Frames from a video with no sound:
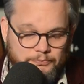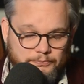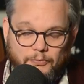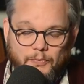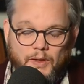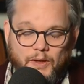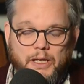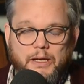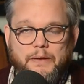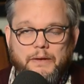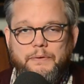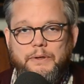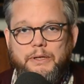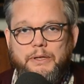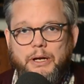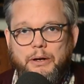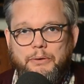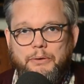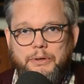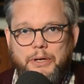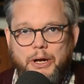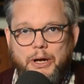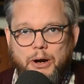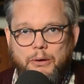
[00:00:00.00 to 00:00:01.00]
If you
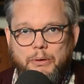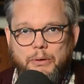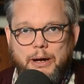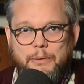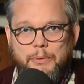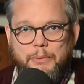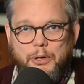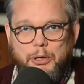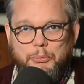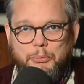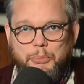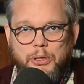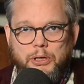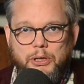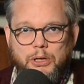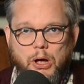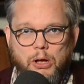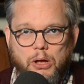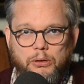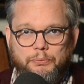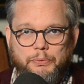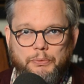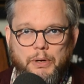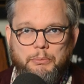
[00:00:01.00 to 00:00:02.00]
don't know, I wrote a book
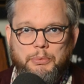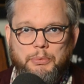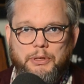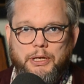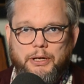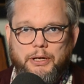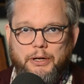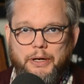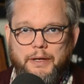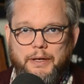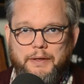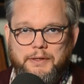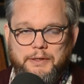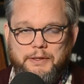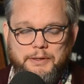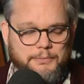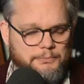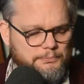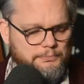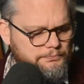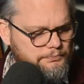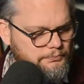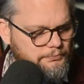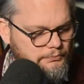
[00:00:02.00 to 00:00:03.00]
called Rum Curious.
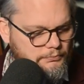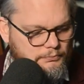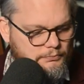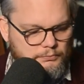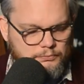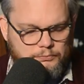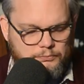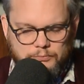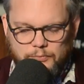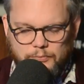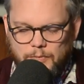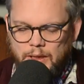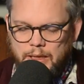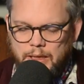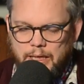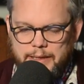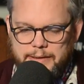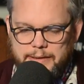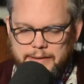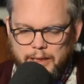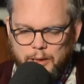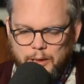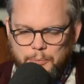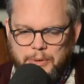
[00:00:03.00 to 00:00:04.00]
I
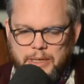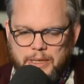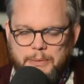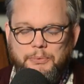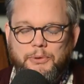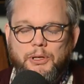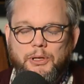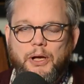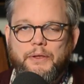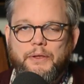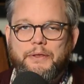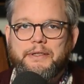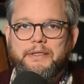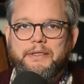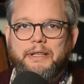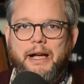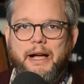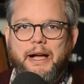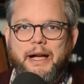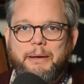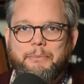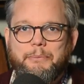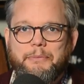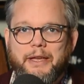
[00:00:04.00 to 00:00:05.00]
tell people all the
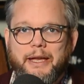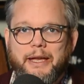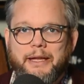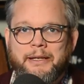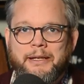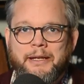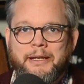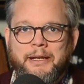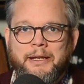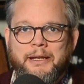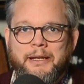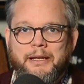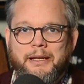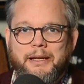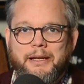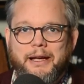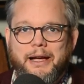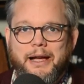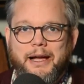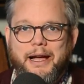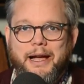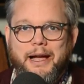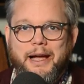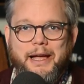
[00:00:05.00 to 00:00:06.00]
time that
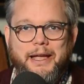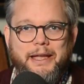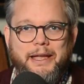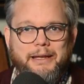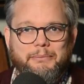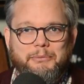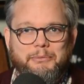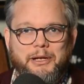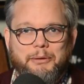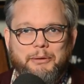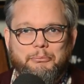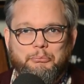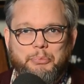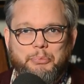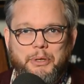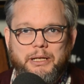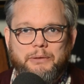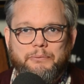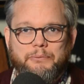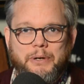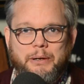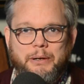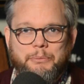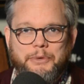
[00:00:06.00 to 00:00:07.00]
I am a big
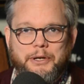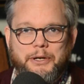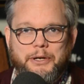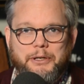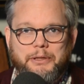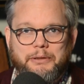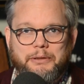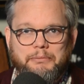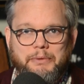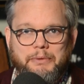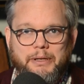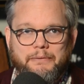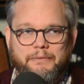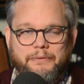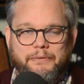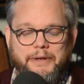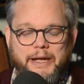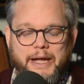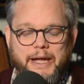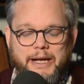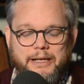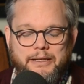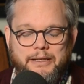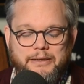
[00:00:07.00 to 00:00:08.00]
rum nerd. In
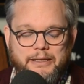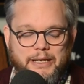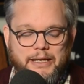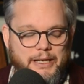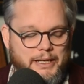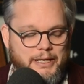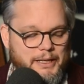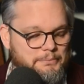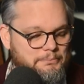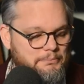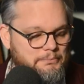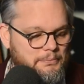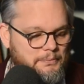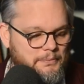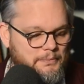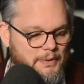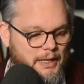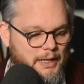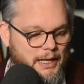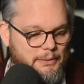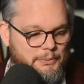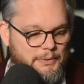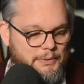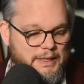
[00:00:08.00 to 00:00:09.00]
fact, um,
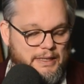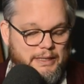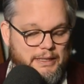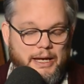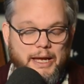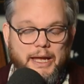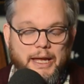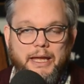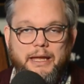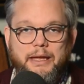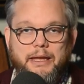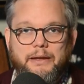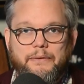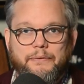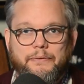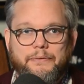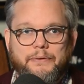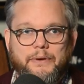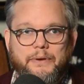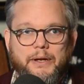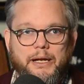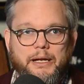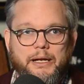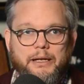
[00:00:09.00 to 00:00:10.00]
I would say if
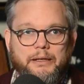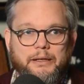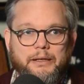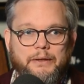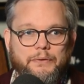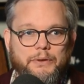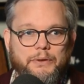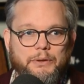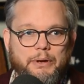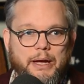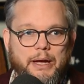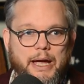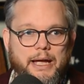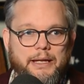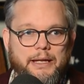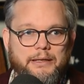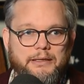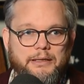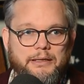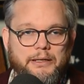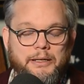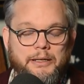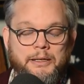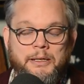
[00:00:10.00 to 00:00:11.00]
uh, if you had
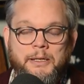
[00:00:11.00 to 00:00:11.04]
to